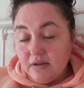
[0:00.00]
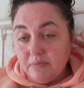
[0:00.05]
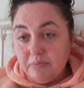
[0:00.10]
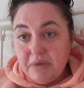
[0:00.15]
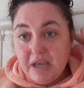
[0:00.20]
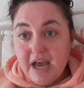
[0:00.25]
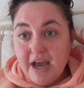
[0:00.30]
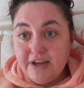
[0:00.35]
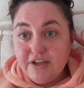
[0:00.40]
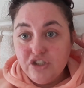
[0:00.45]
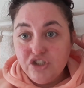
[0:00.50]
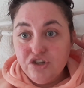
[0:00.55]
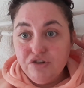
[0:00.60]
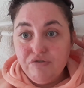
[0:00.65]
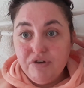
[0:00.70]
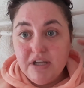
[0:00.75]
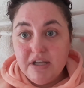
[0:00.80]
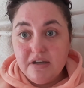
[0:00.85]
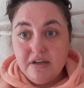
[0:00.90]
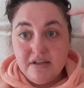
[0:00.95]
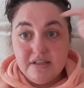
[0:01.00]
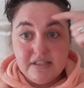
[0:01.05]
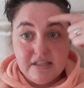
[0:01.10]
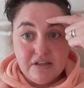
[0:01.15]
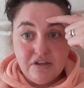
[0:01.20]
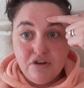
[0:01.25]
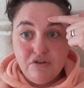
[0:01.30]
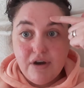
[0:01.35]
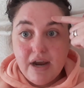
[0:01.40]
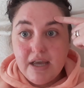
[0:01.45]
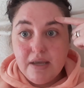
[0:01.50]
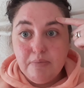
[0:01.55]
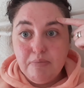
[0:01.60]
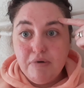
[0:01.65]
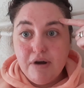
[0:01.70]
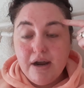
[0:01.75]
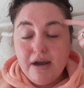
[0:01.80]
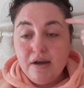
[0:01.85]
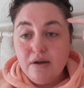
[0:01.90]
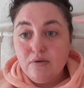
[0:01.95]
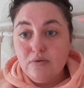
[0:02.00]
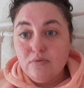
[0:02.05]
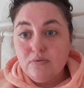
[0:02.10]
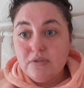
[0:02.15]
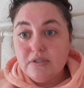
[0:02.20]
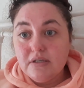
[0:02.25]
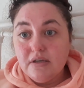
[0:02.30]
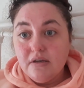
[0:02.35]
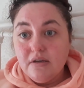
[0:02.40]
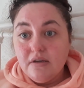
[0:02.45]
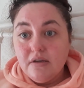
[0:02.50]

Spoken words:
behind your ears, and your eyebrows.